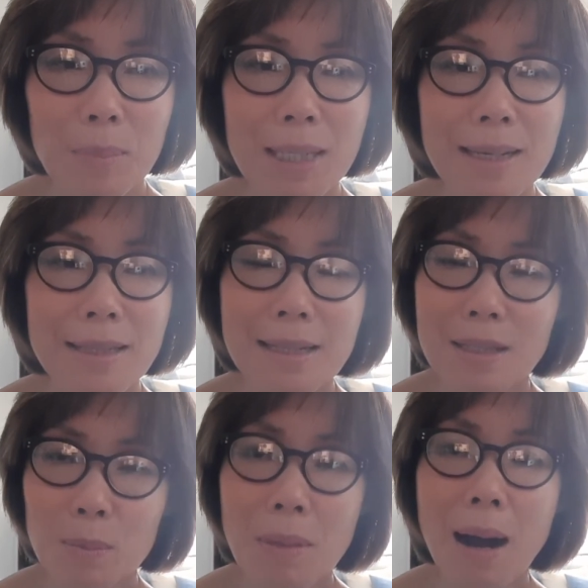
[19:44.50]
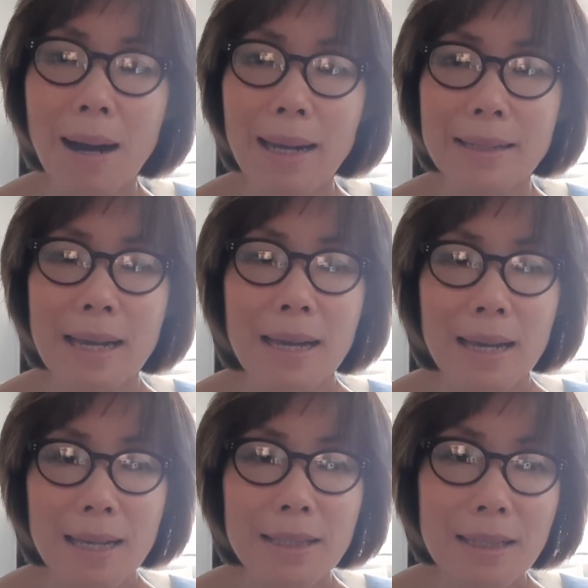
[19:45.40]
because his mind
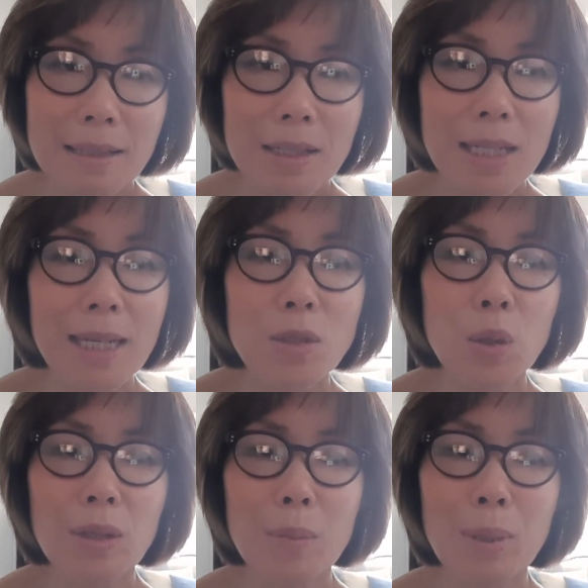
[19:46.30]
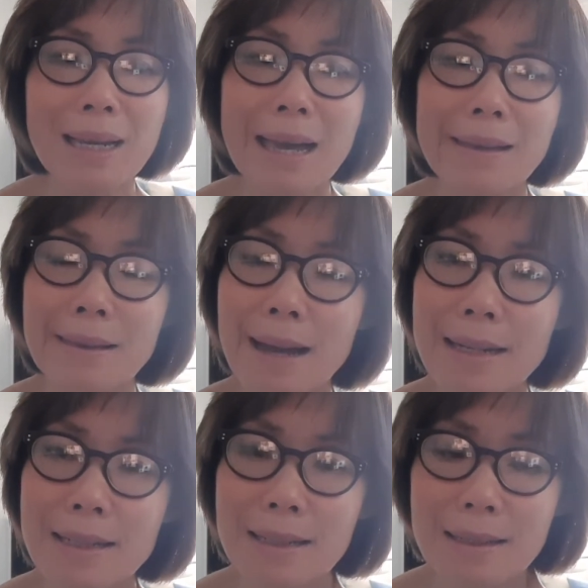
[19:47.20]
is continually being
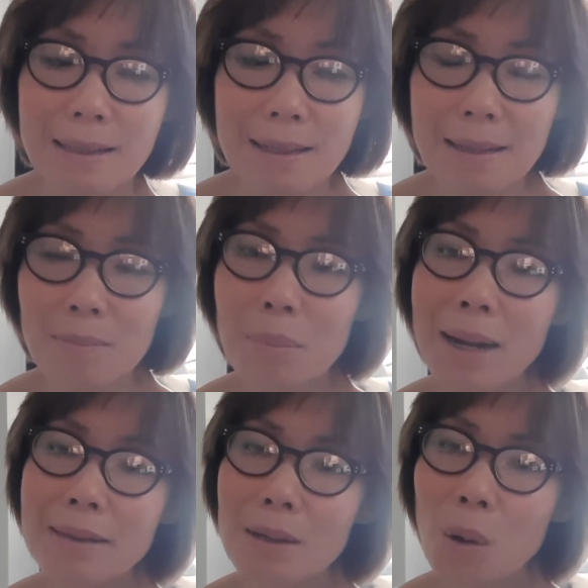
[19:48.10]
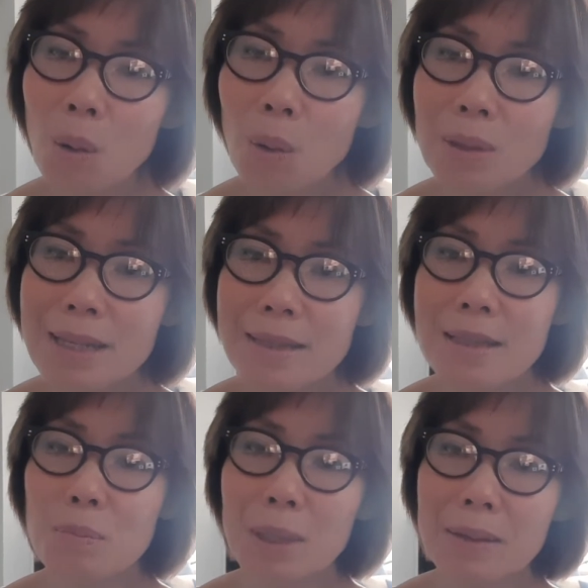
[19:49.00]
enlightened by the Holy
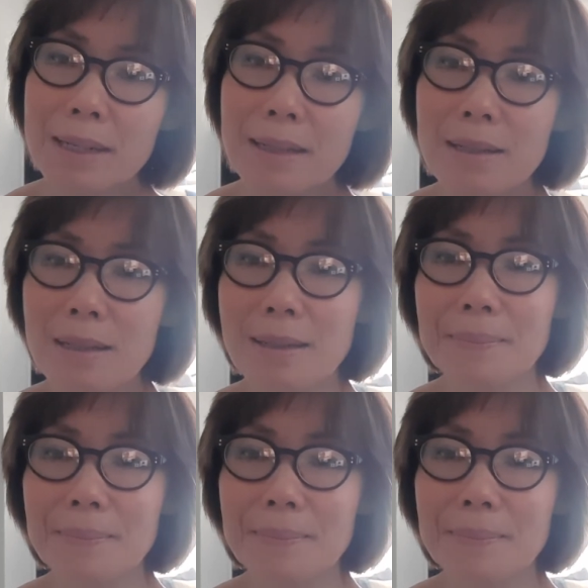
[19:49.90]
Spirit.